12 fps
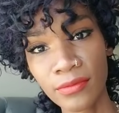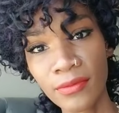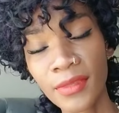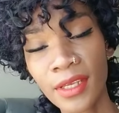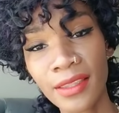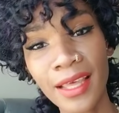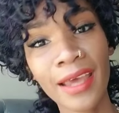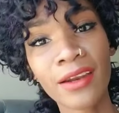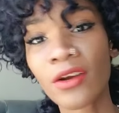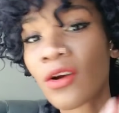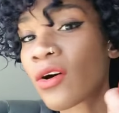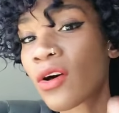that
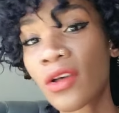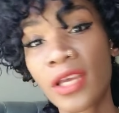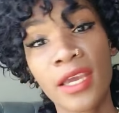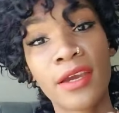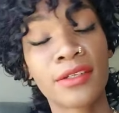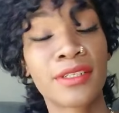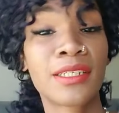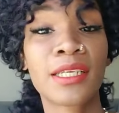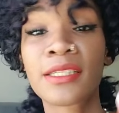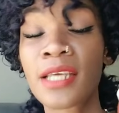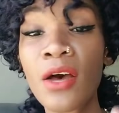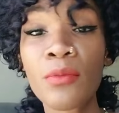are all here to
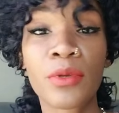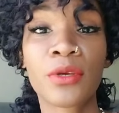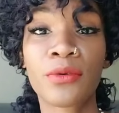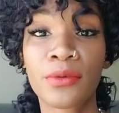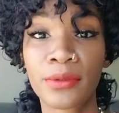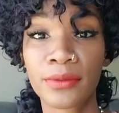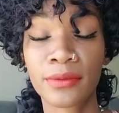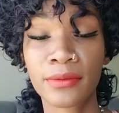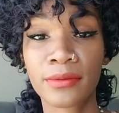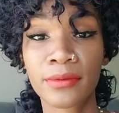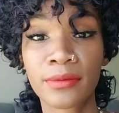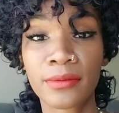just help you.
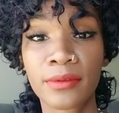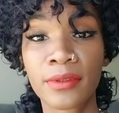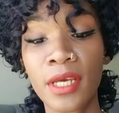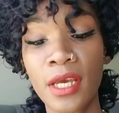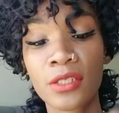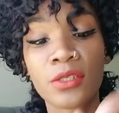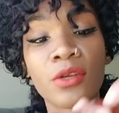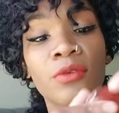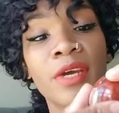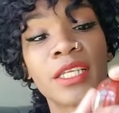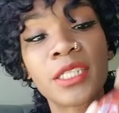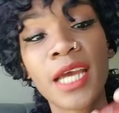So the
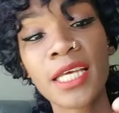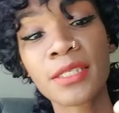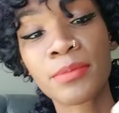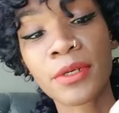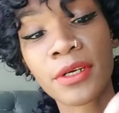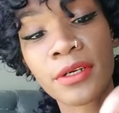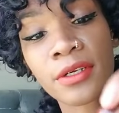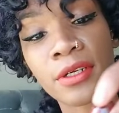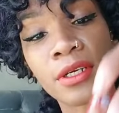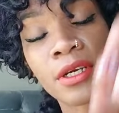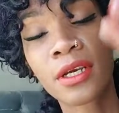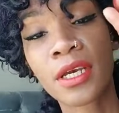red jasper
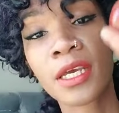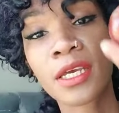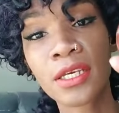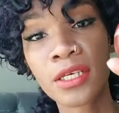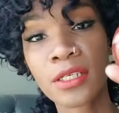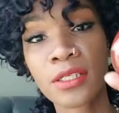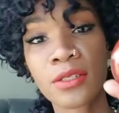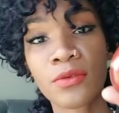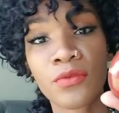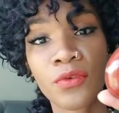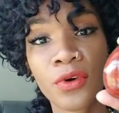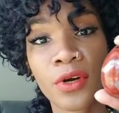is
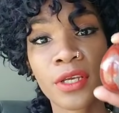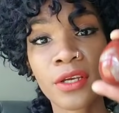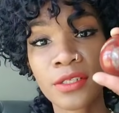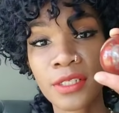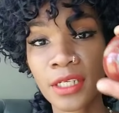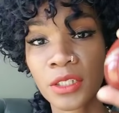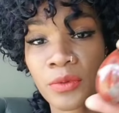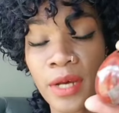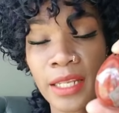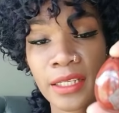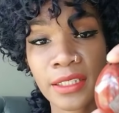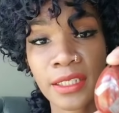for your
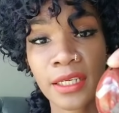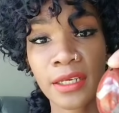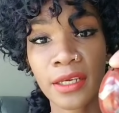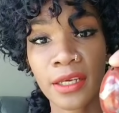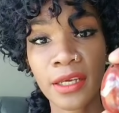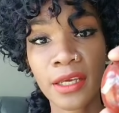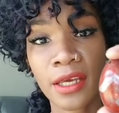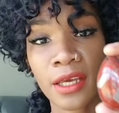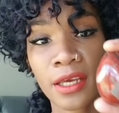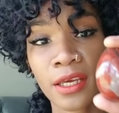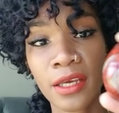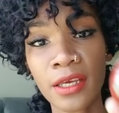sexuality.
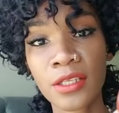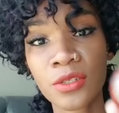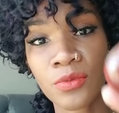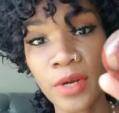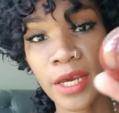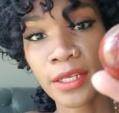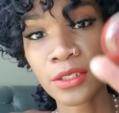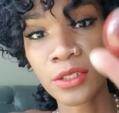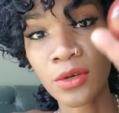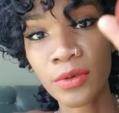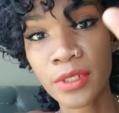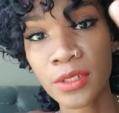It's red,
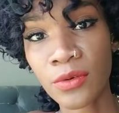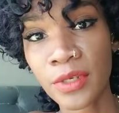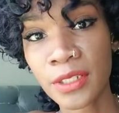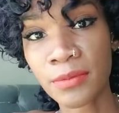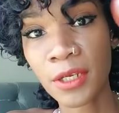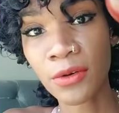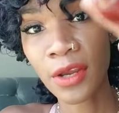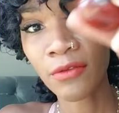so it's going to be great for